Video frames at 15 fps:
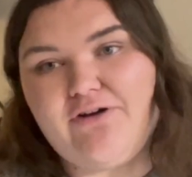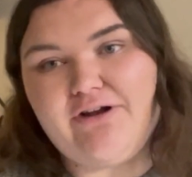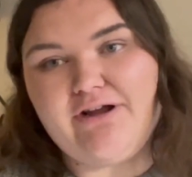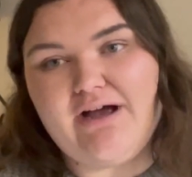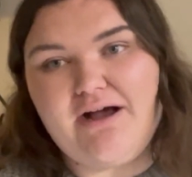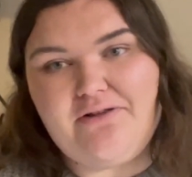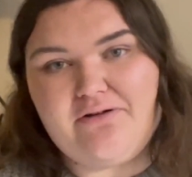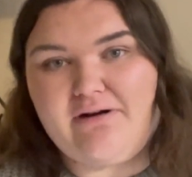to
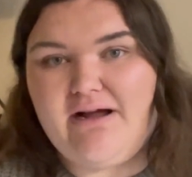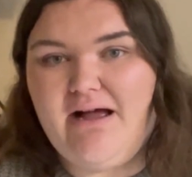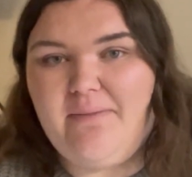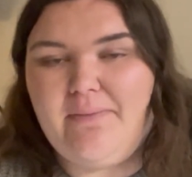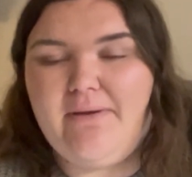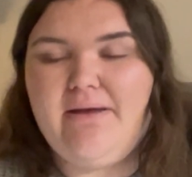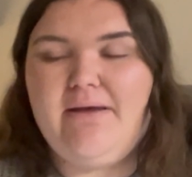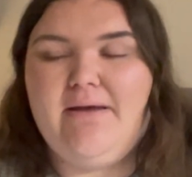color
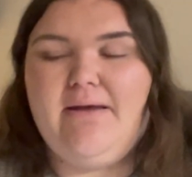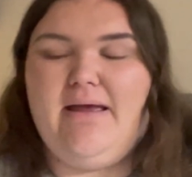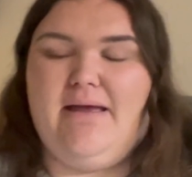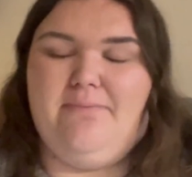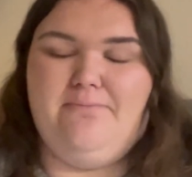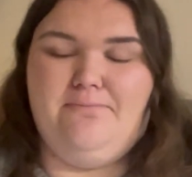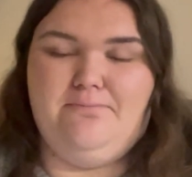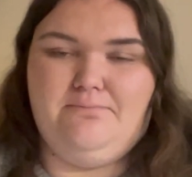up.
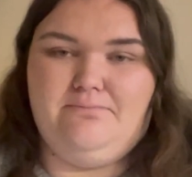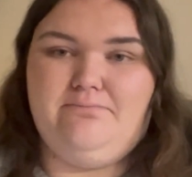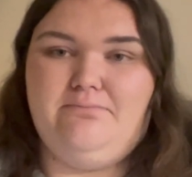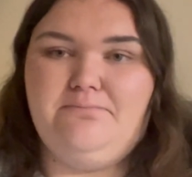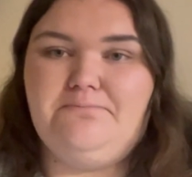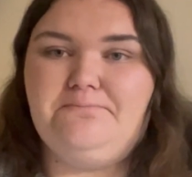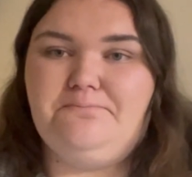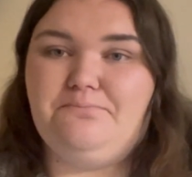
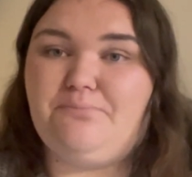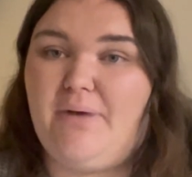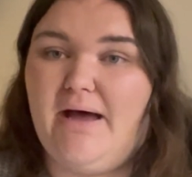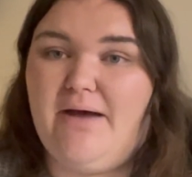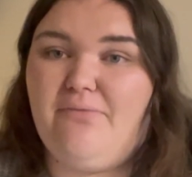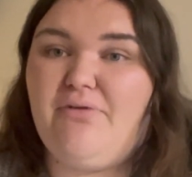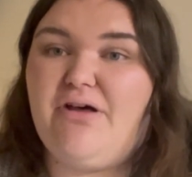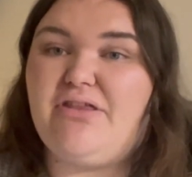
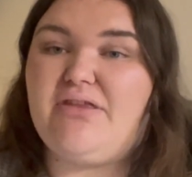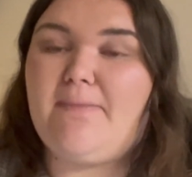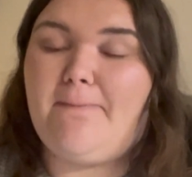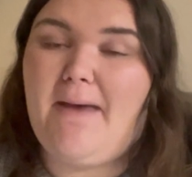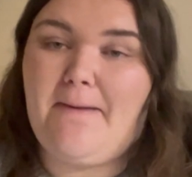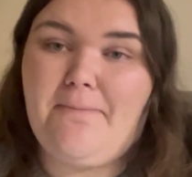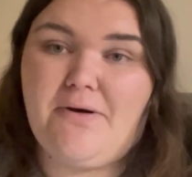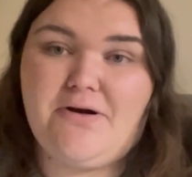But with
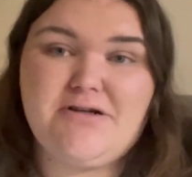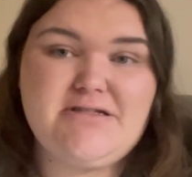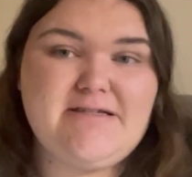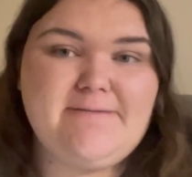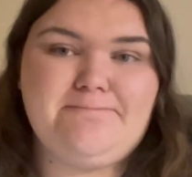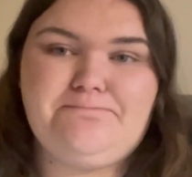peppers,